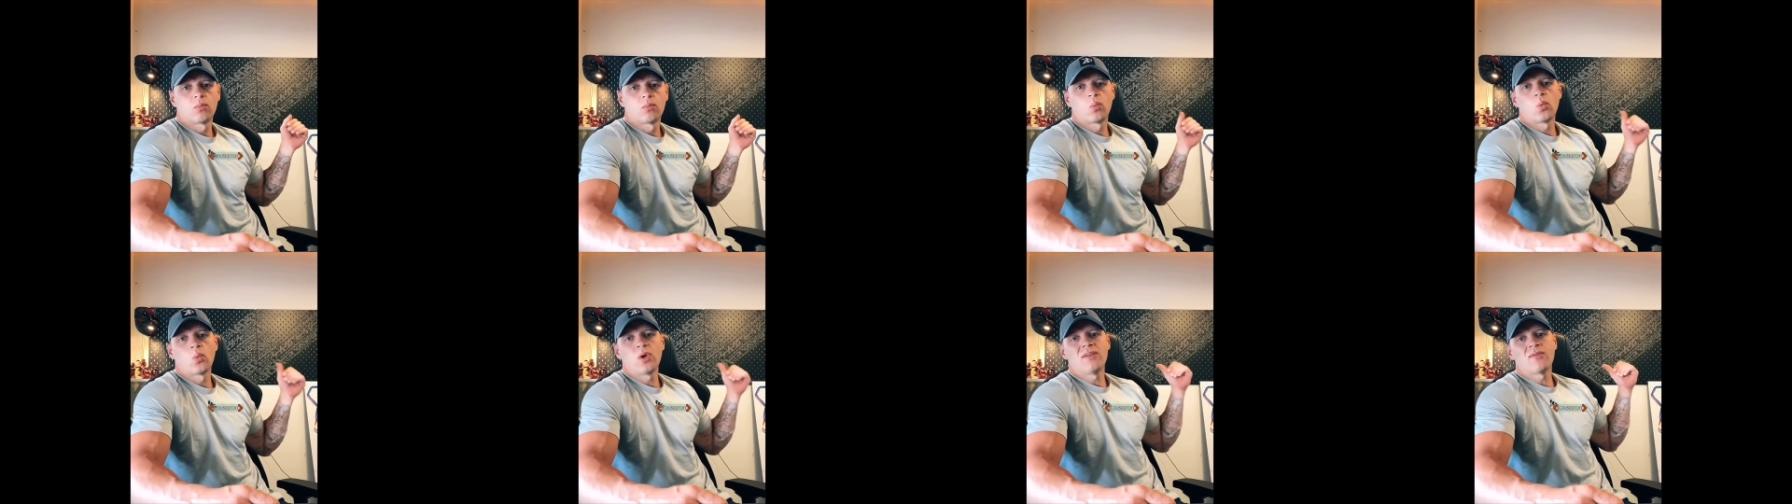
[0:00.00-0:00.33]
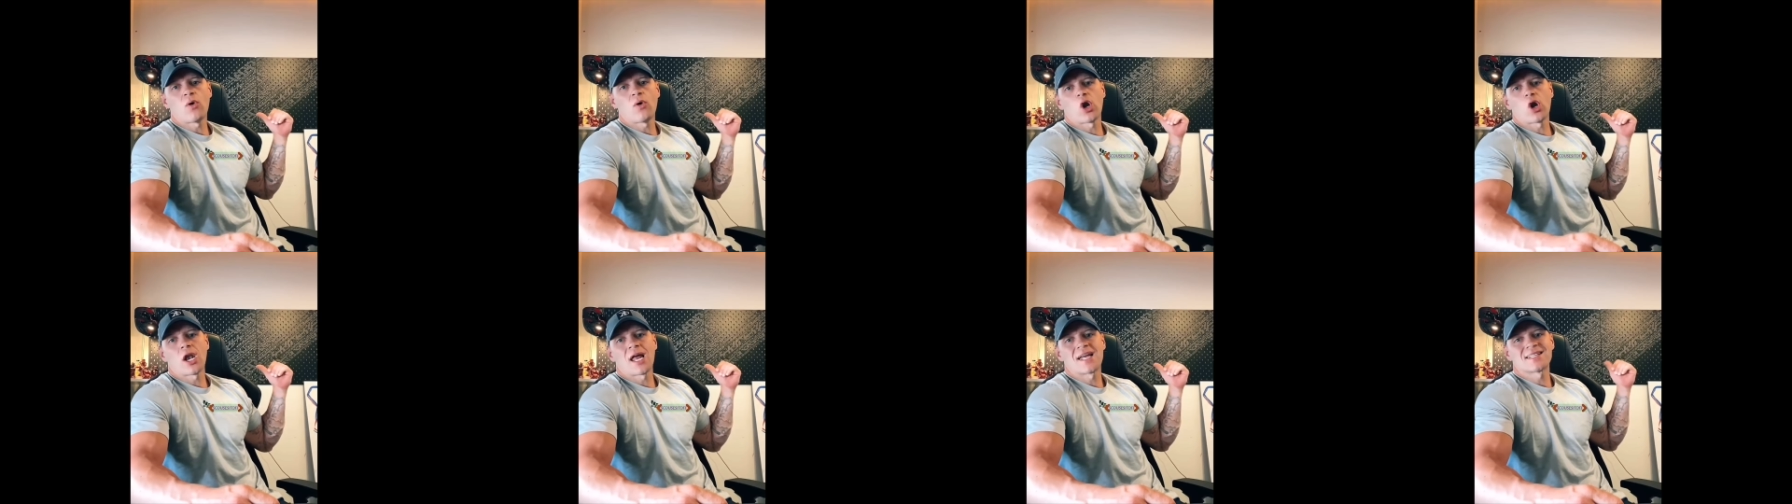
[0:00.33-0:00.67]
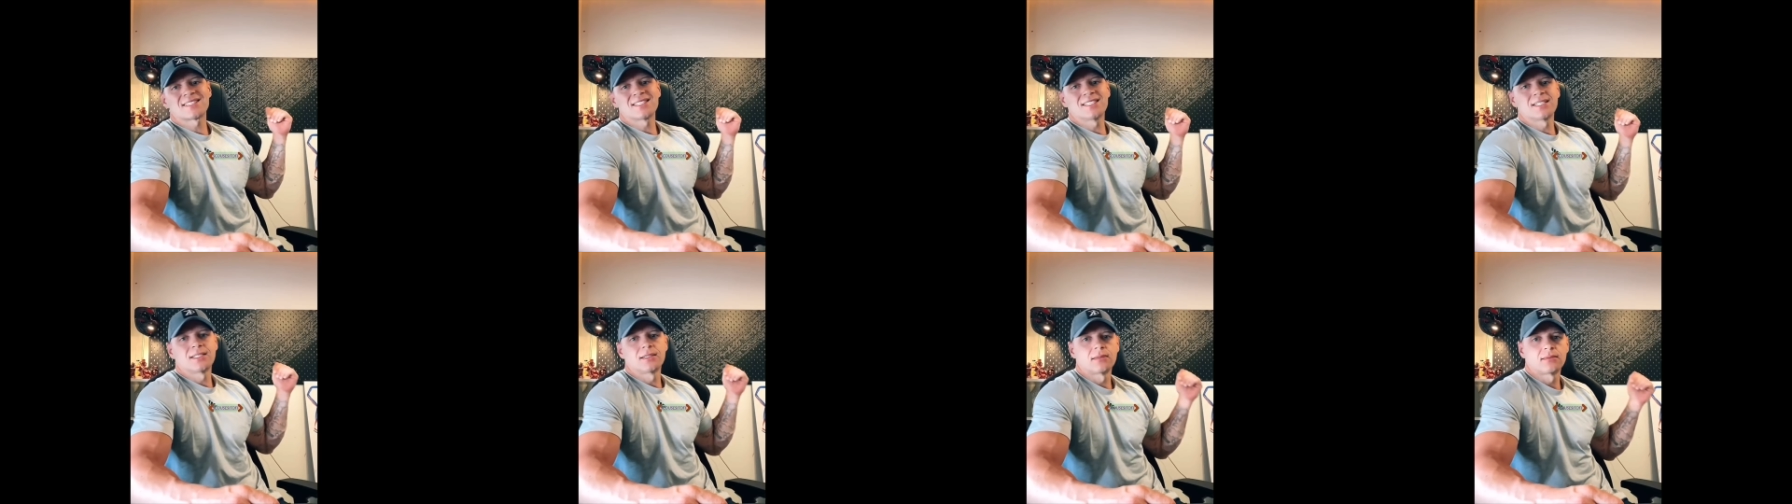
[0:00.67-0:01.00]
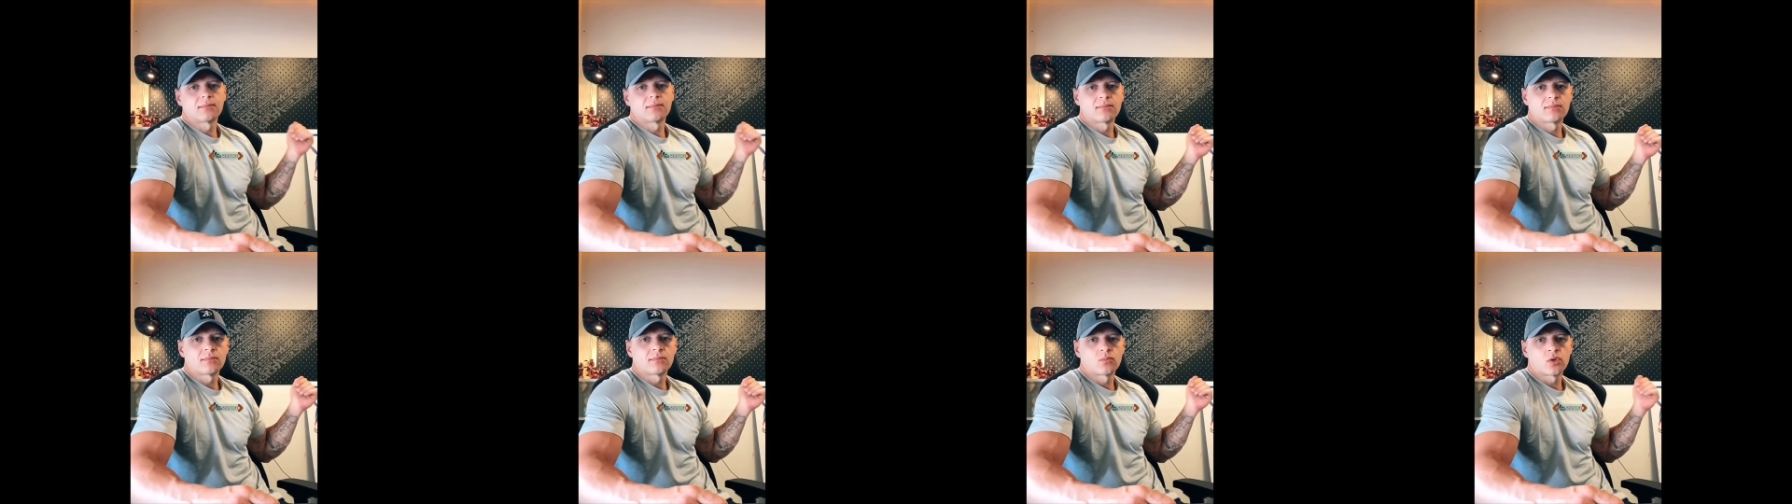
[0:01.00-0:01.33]
We've all had it.
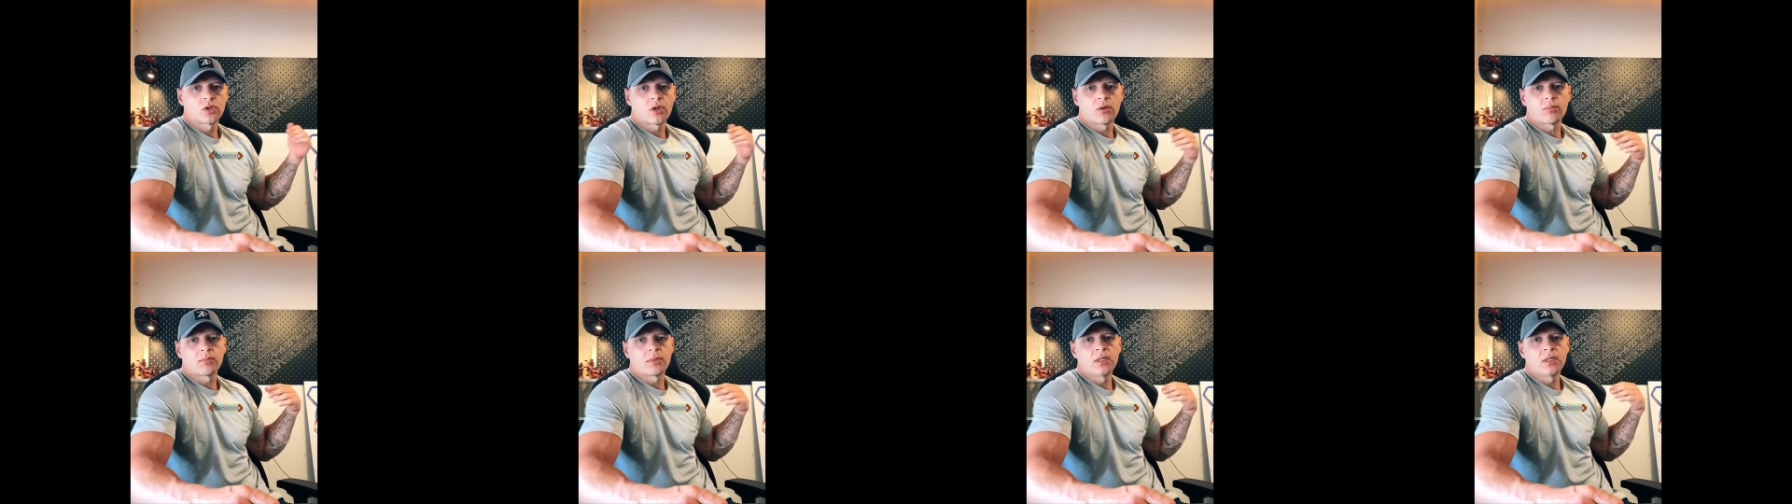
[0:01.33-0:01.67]
Well, not